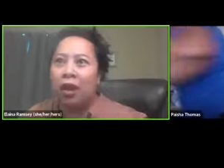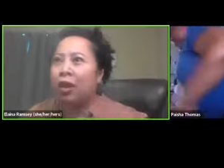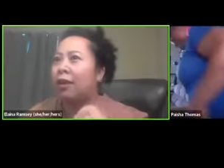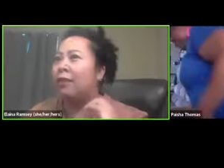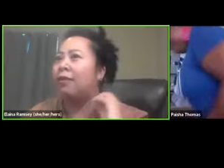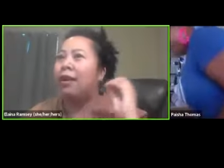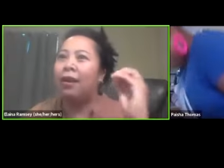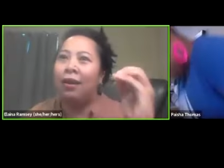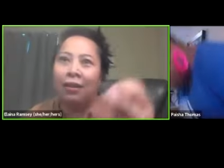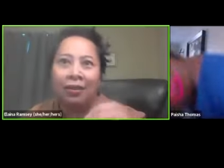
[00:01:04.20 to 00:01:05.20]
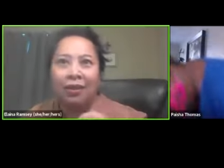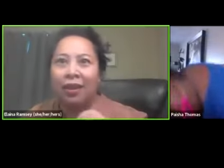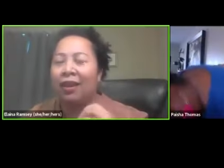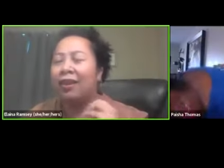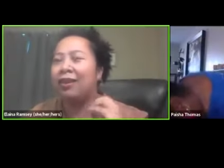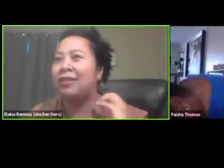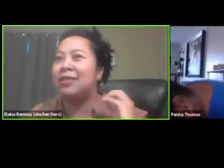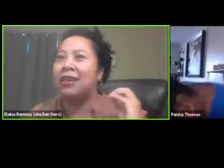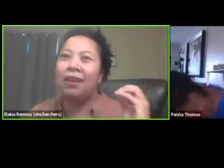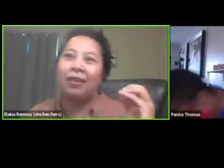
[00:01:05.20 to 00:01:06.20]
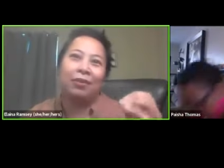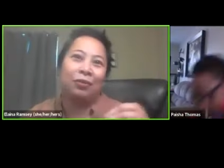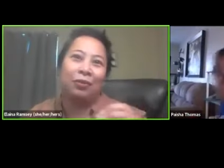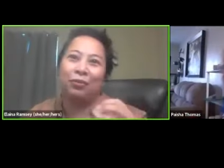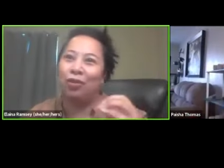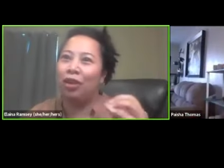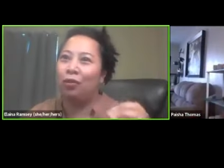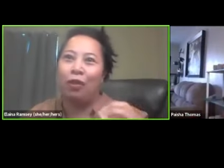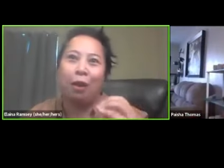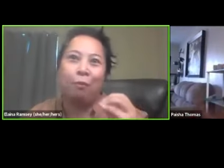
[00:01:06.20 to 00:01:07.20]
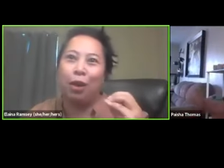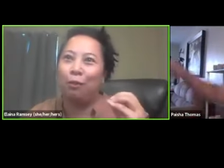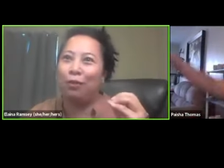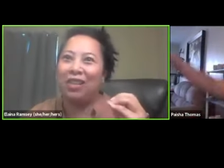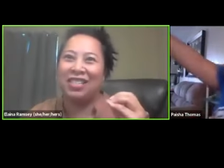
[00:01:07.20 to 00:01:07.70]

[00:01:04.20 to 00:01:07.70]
duck and the holidays and wrap up